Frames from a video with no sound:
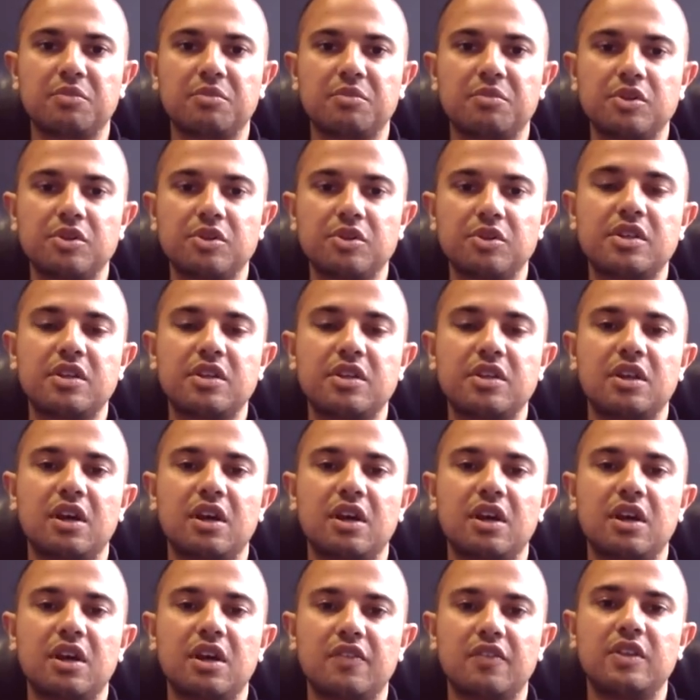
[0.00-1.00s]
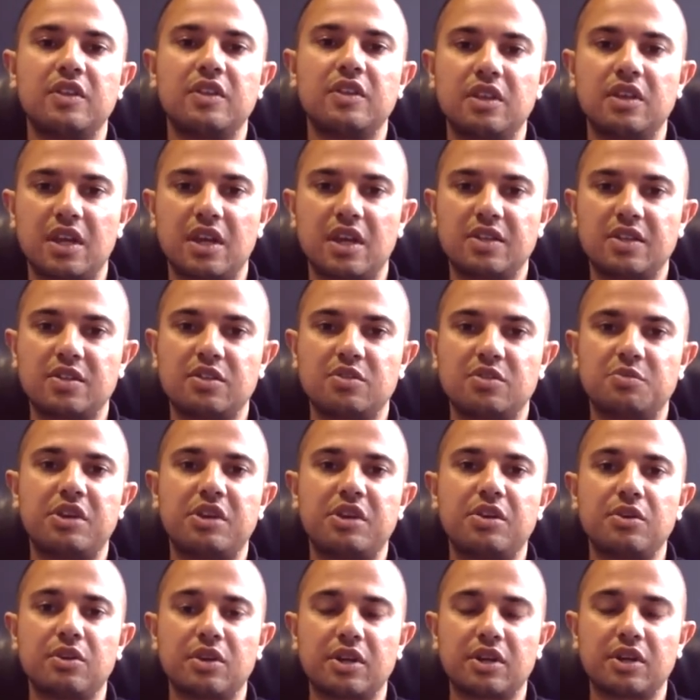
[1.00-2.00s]
the mercy of the
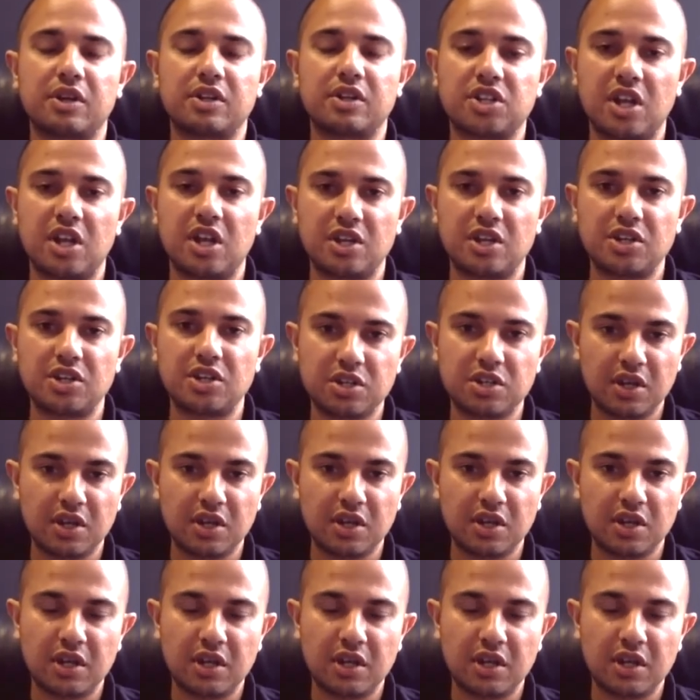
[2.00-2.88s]
SSP or an exchange.